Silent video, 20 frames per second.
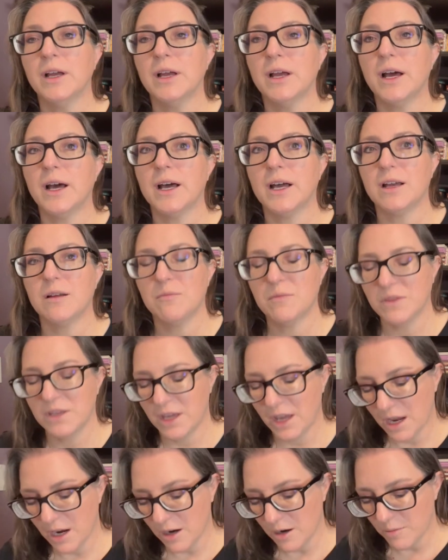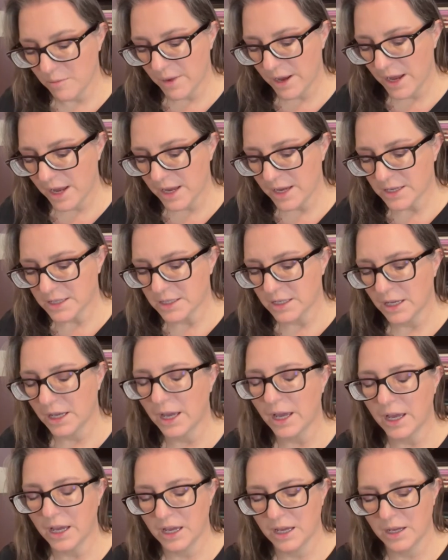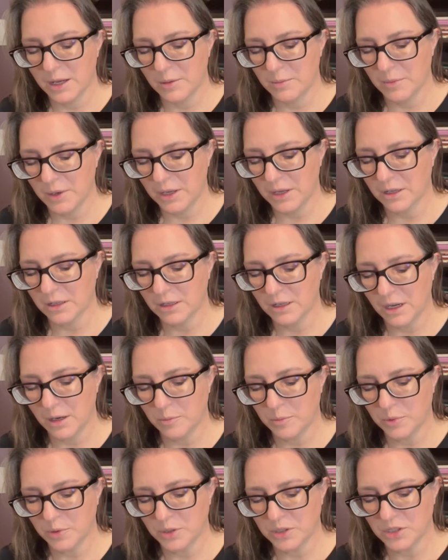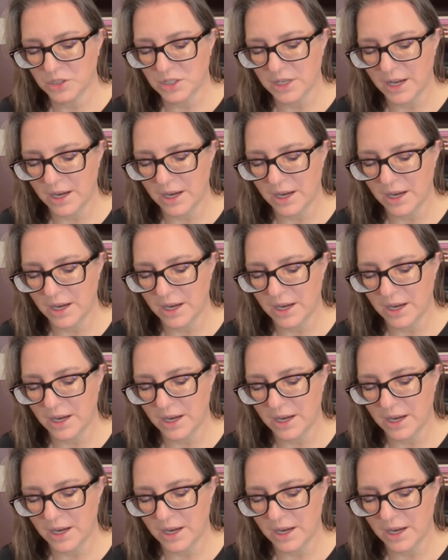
The Air Matte got pushed